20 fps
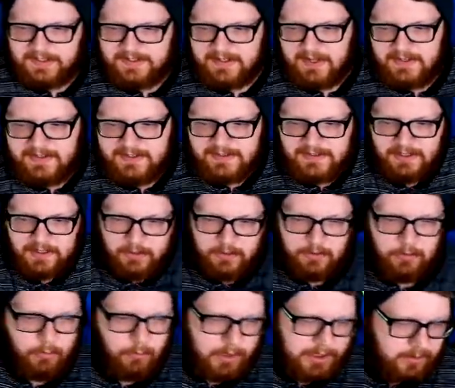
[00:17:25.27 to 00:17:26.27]
set to see
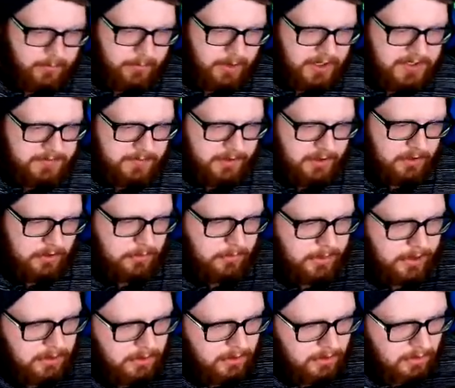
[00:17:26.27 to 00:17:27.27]
what it could possibly do to
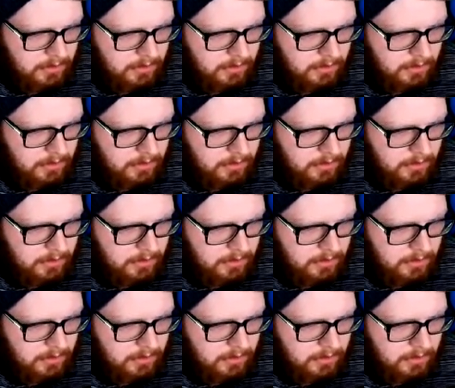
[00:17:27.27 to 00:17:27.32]
me.